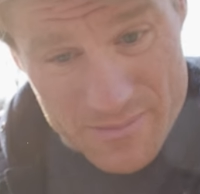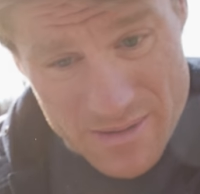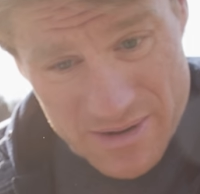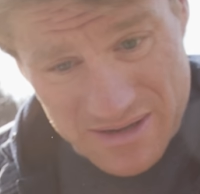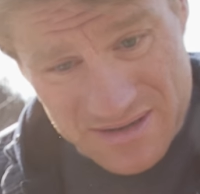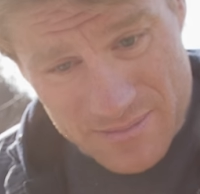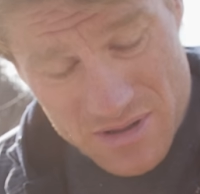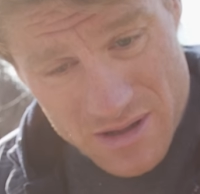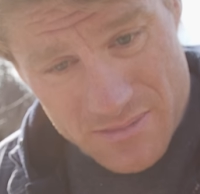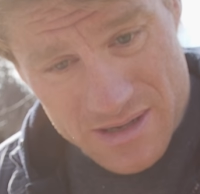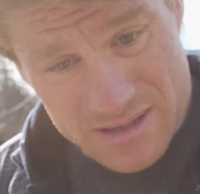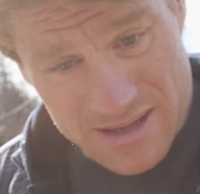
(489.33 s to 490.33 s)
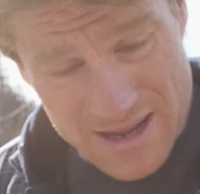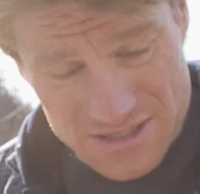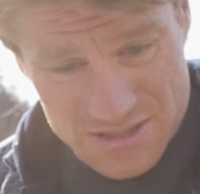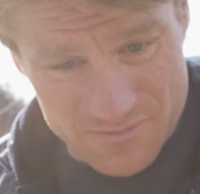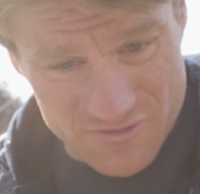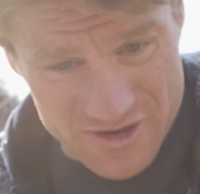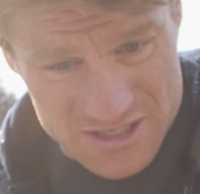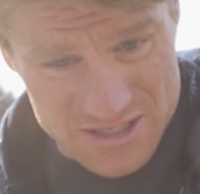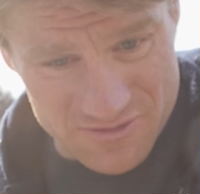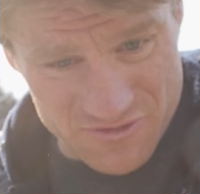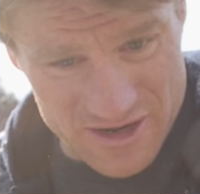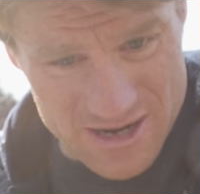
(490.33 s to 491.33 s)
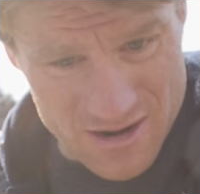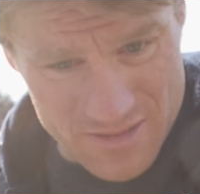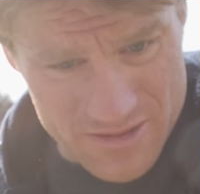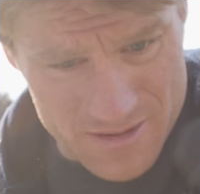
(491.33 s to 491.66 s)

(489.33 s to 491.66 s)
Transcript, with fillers: mimic some of them and catch some fish that feed on